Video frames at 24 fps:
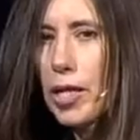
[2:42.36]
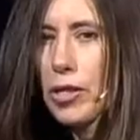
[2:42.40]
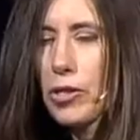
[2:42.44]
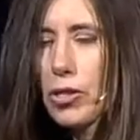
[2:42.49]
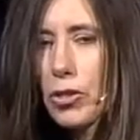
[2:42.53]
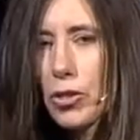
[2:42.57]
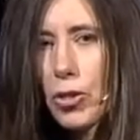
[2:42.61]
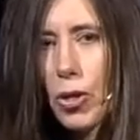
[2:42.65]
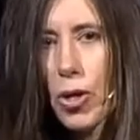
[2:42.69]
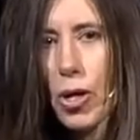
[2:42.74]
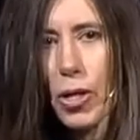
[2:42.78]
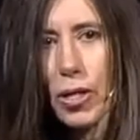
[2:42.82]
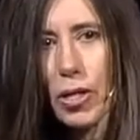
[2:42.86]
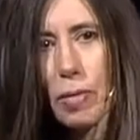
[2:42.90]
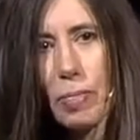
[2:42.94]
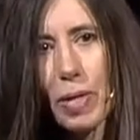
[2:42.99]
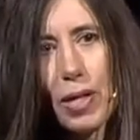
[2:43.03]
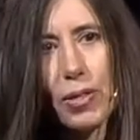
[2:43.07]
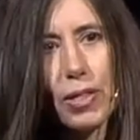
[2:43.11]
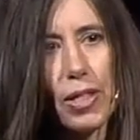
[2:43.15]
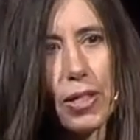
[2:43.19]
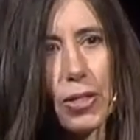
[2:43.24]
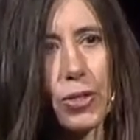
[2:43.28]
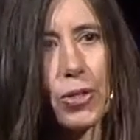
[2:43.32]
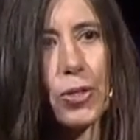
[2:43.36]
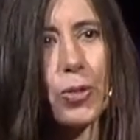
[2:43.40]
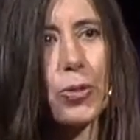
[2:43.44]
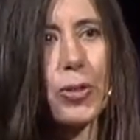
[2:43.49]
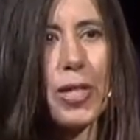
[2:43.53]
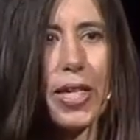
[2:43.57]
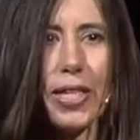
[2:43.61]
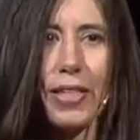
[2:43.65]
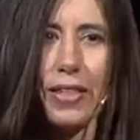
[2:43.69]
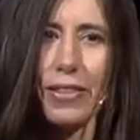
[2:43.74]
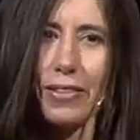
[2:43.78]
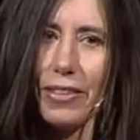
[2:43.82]
to talk about us
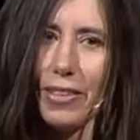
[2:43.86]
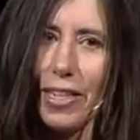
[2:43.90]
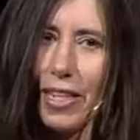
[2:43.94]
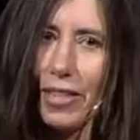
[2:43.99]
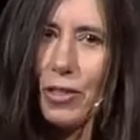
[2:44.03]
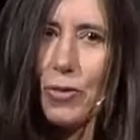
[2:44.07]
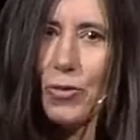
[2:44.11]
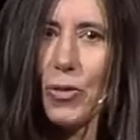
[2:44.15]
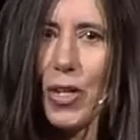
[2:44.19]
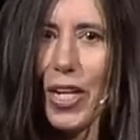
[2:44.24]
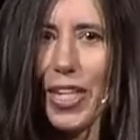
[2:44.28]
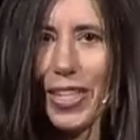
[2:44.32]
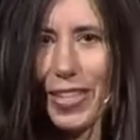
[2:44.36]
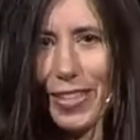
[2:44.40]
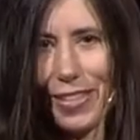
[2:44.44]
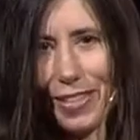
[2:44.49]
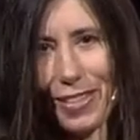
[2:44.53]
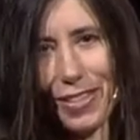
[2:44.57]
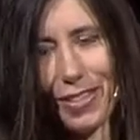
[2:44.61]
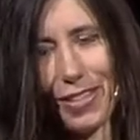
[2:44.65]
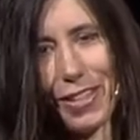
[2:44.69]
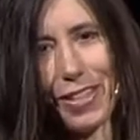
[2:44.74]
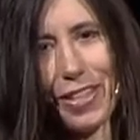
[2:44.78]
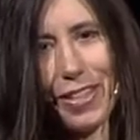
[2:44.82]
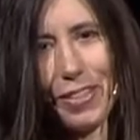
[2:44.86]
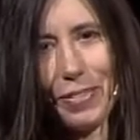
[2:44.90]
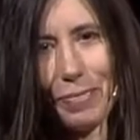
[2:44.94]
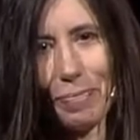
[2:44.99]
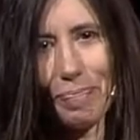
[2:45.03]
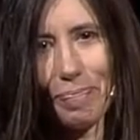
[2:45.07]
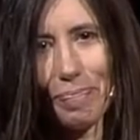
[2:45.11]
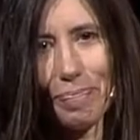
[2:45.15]
creating the next Frankenstein.